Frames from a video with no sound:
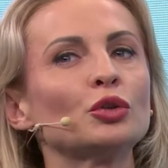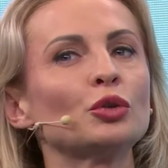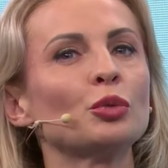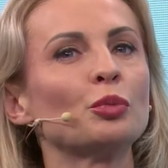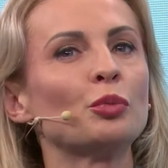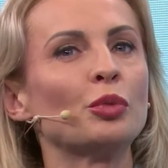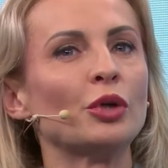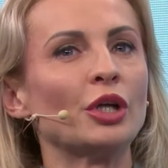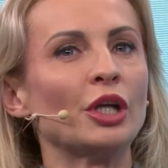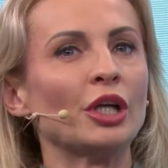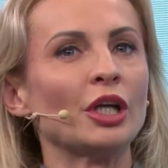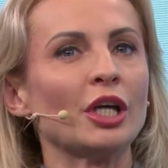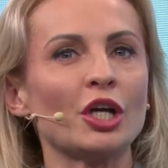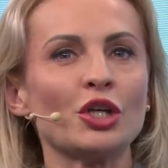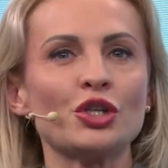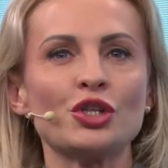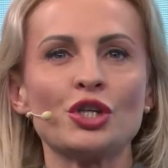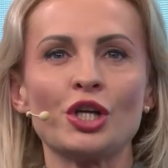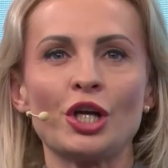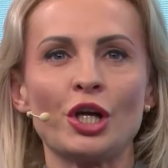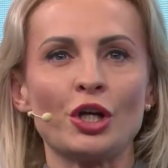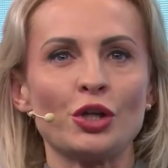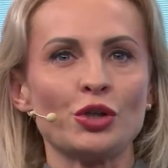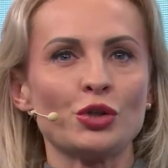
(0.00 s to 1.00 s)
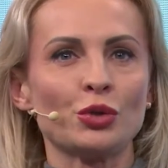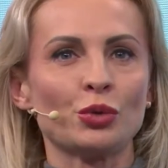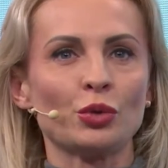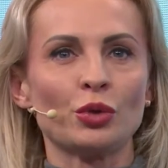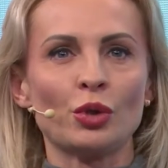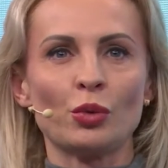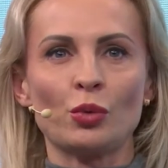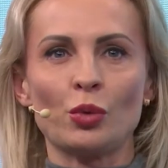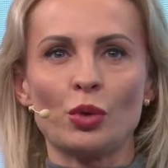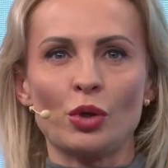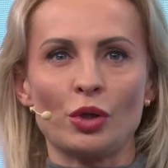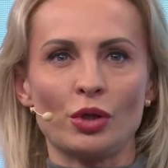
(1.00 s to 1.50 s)
to bring a change to
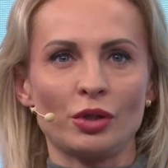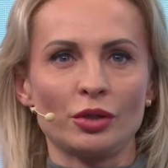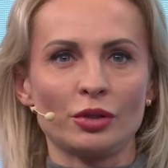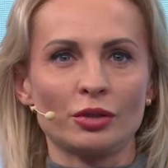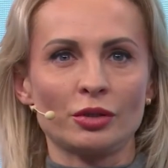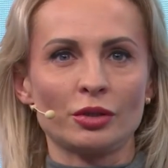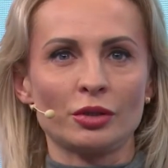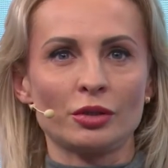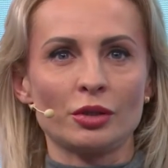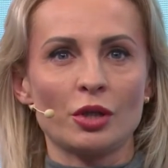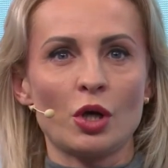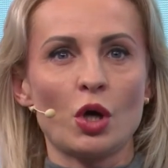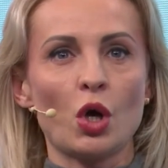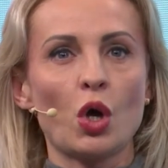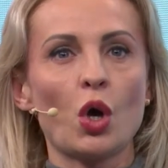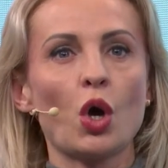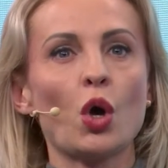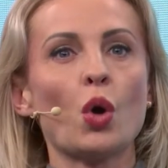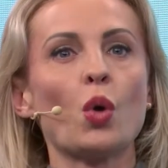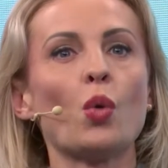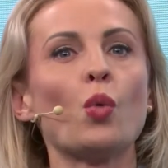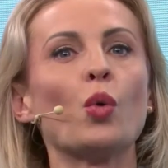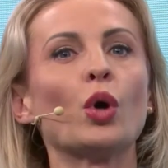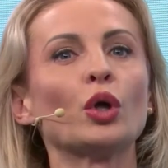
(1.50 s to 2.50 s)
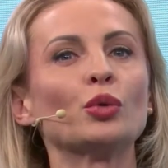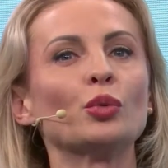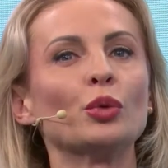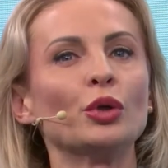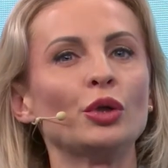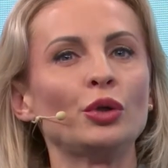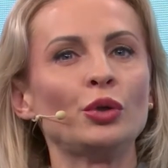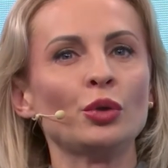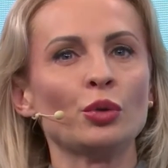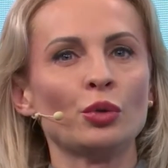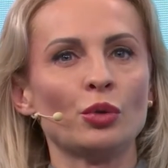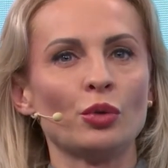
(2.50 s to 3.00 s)
the world. What
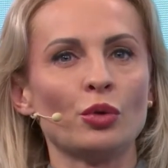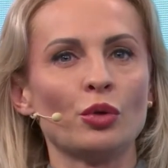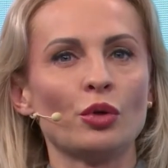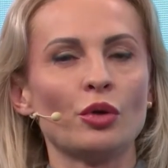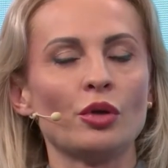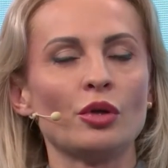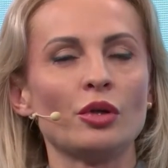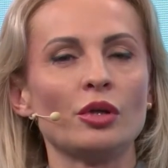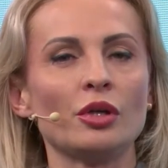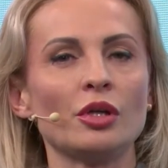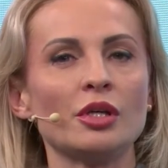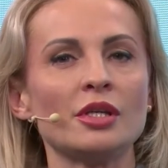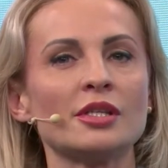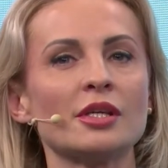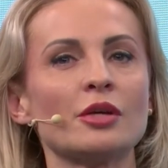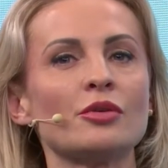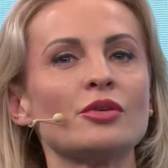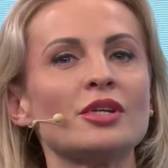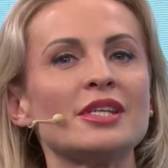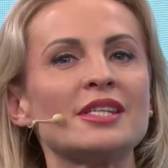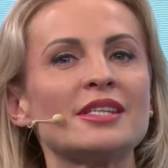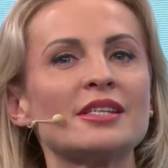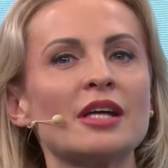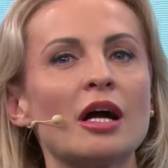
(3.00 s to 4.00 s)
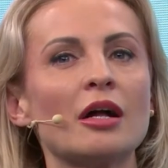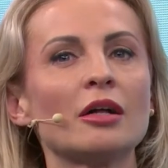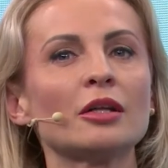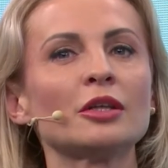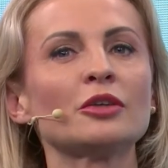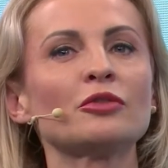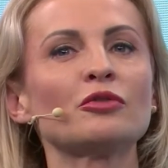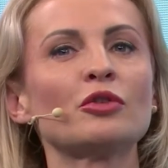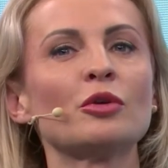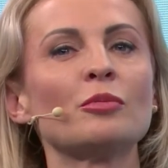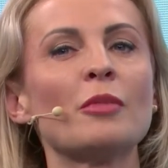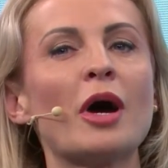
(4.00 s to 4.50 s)
we do is a
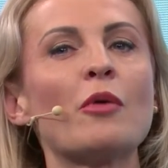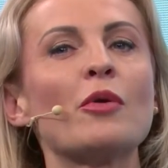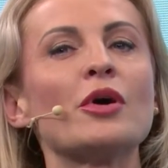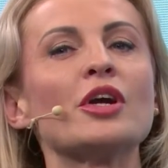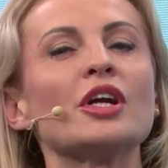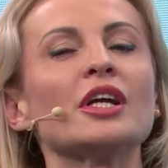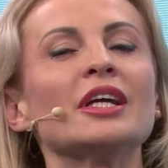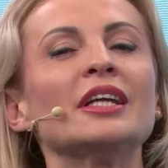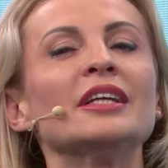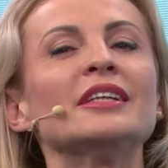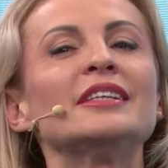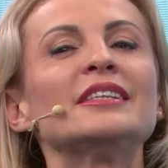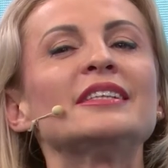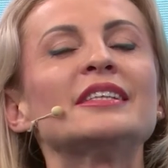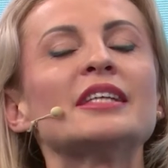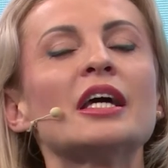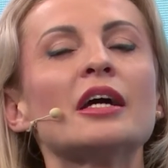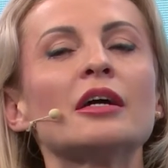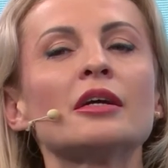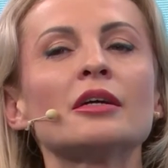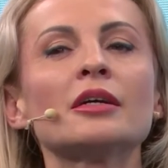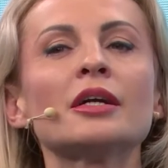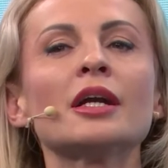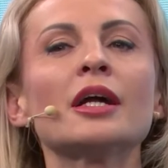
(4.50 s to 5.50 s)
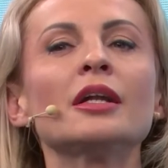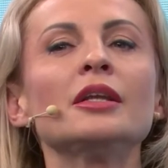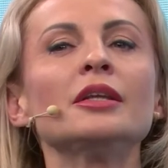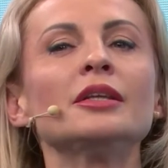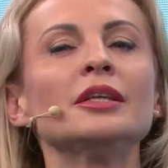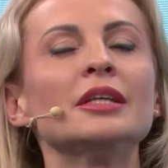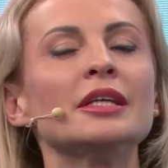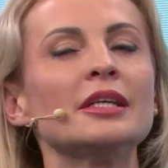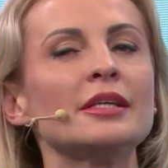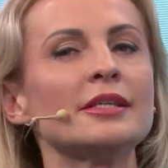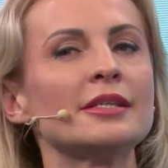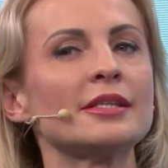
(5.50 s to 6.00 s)
result from our internal
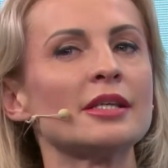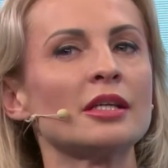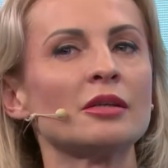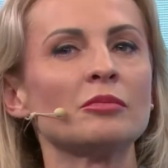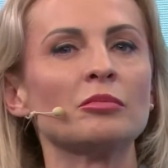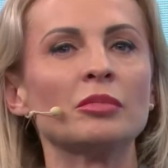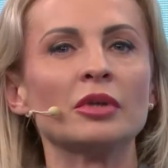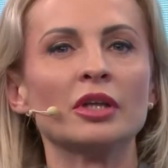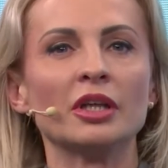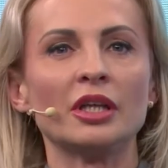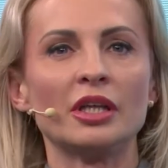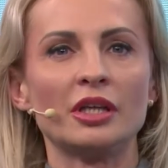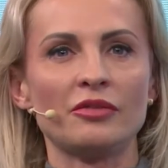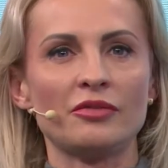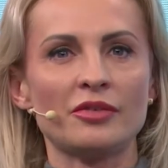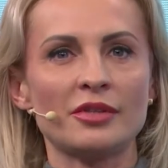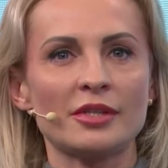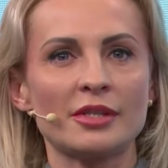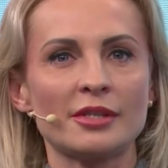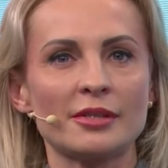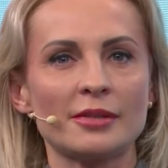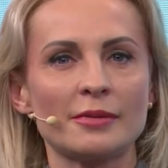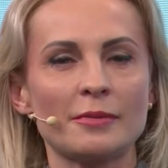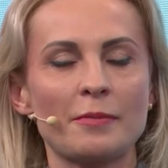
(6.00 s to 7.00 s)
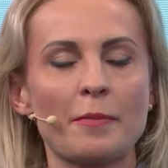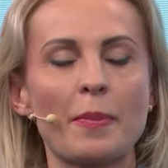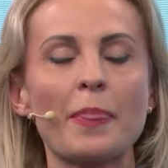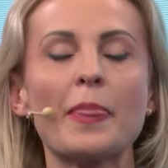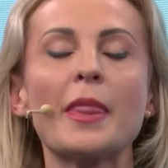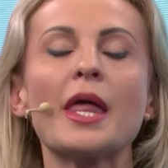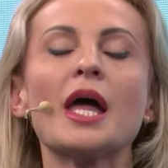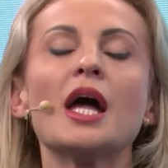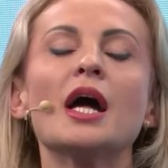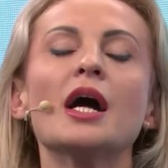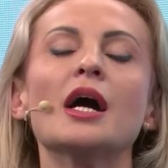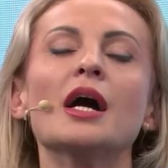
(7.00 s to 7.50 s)
needs and beliefs.
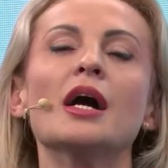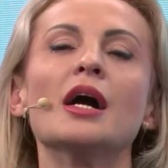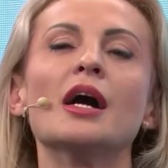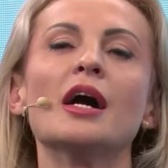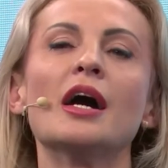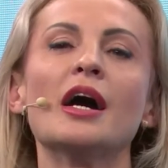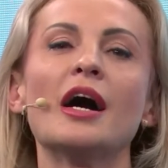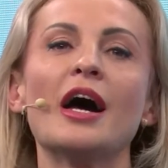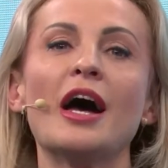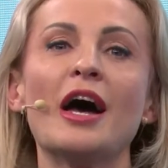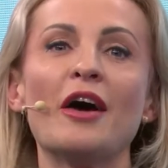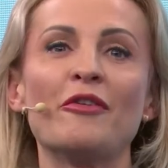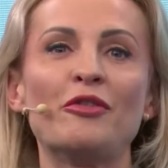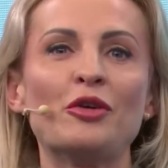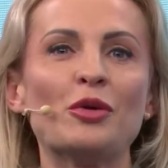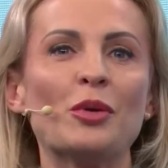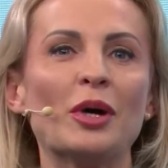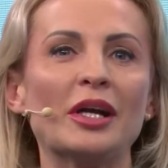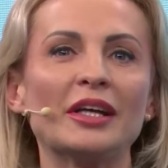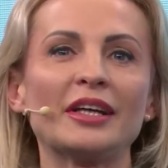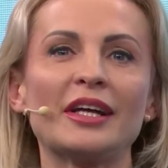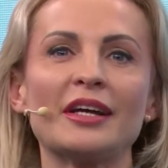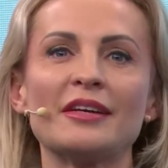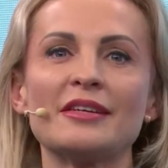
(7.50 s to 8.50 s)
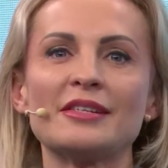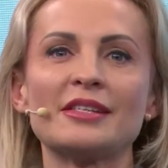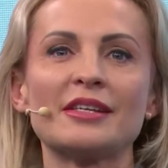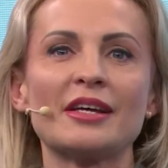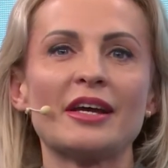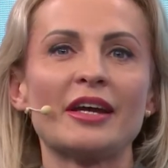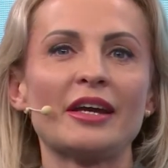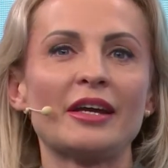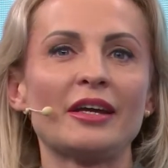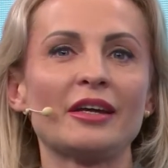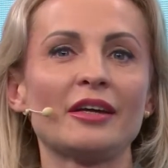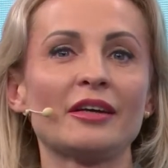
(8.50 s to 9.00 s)
Everyone can
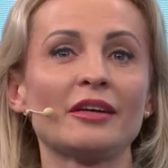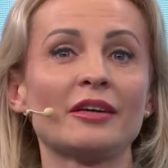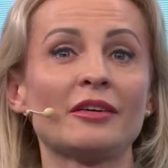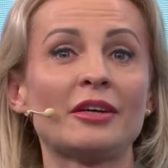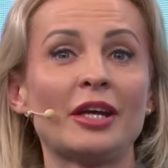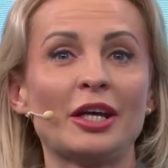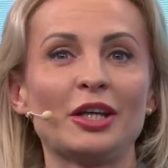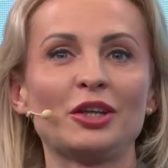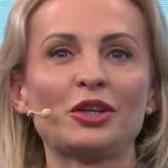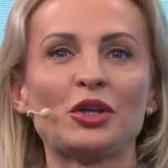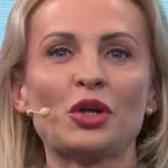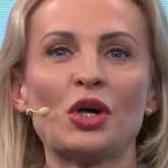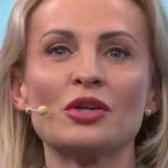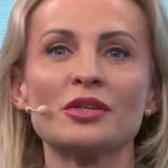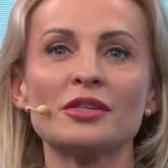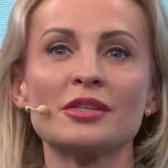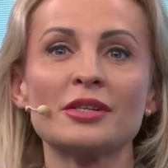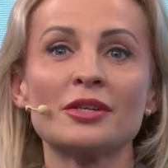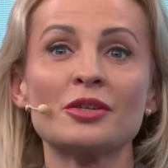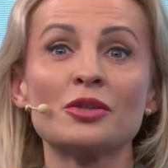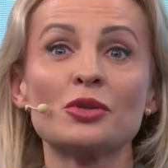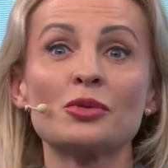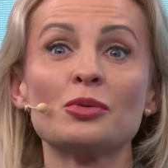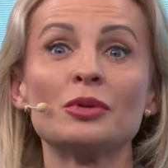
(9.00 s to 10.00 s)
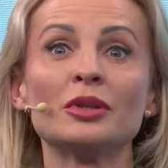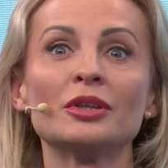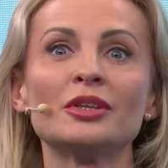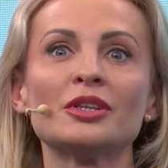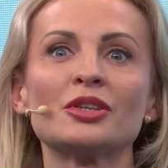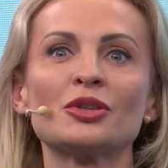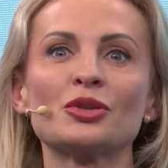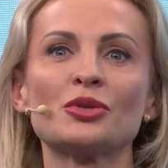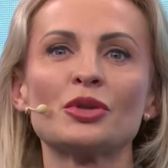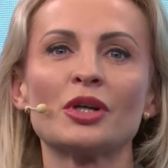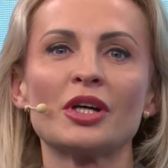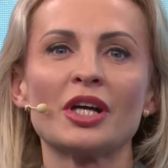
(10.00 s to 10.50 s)
say, great concerns will
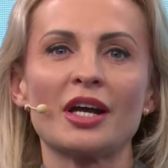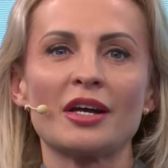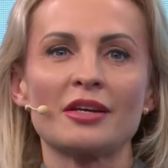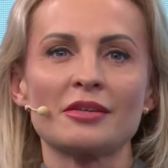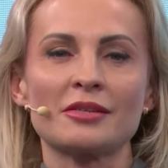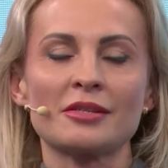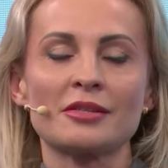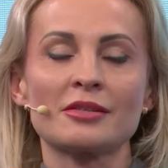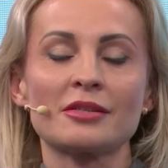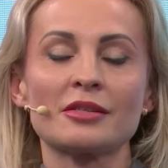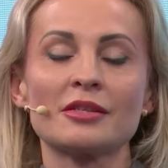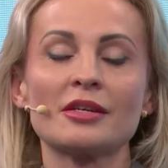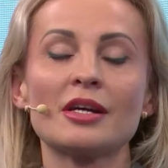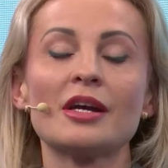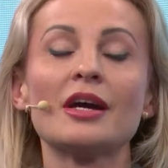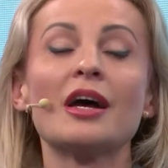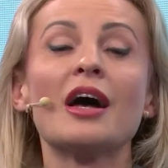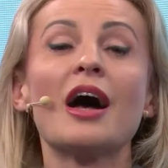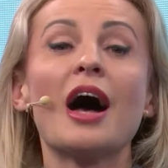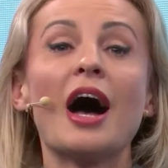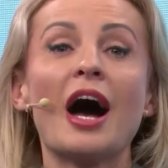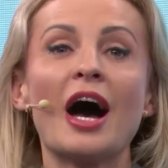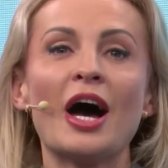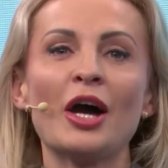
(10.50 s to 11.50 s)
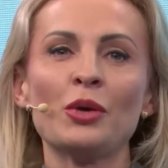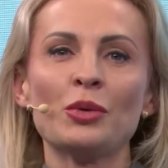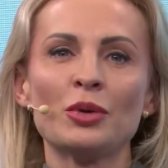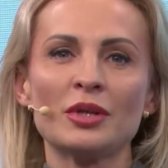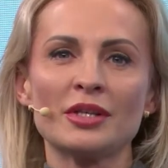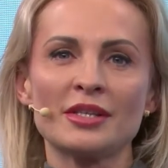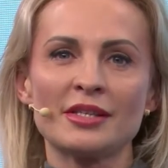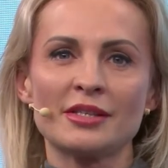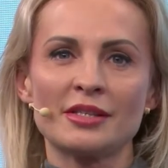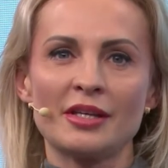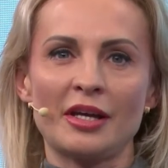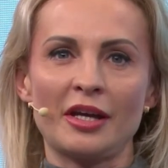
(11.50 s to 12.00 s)
destroy us. I
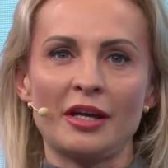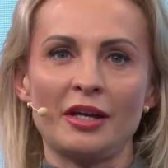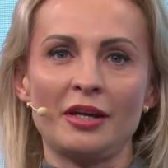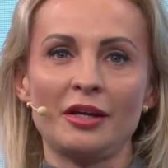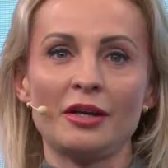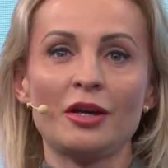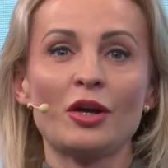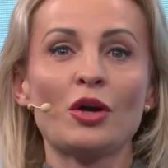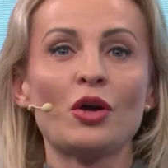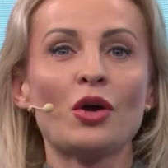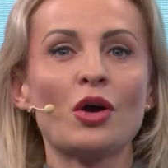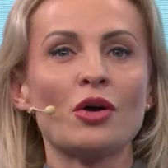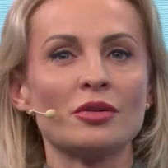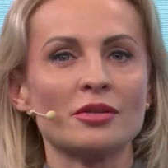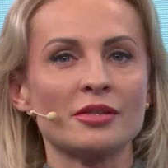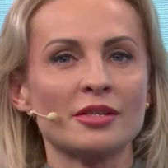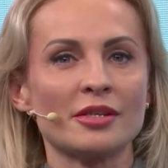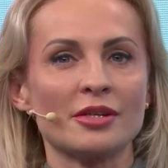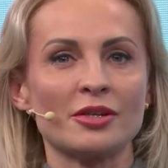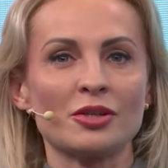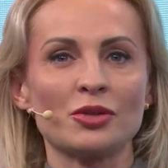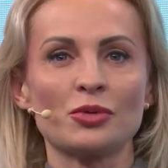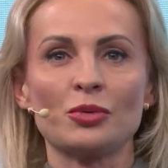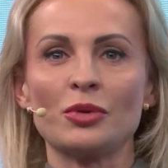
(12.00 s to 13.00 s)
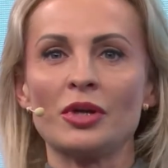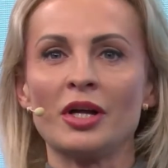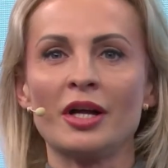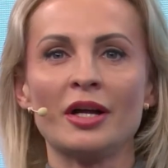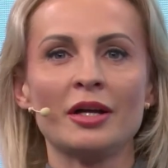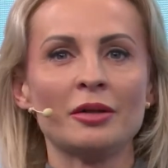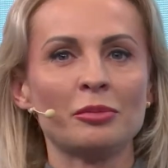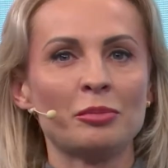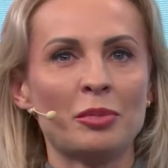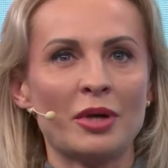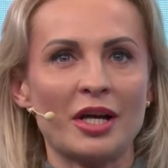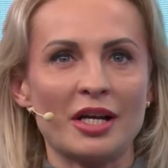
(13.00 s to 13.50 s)
will say, concerns will
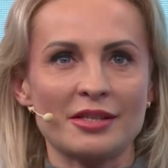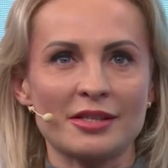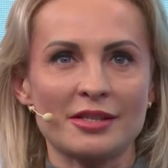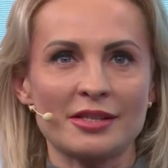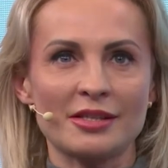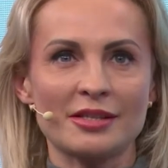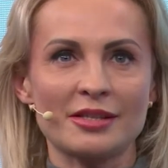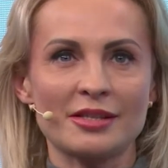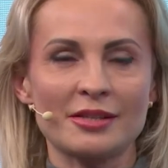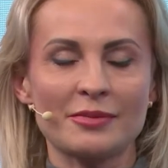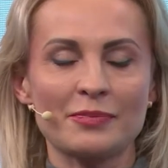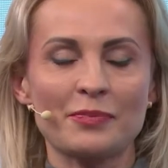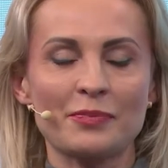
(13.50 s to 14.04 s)
help us.